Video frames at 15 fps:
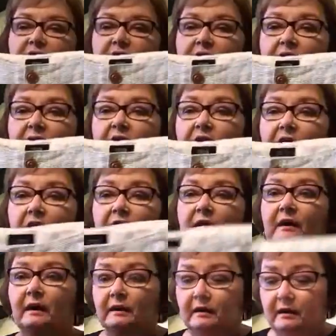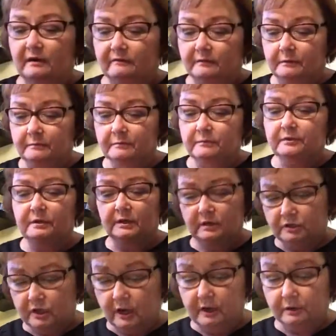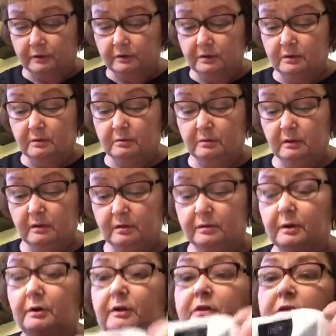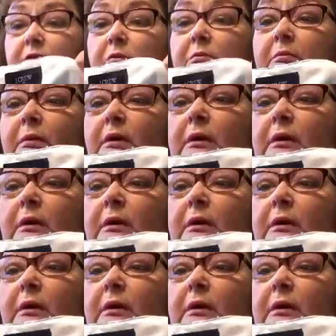good. I love them. See, J. Crew 32.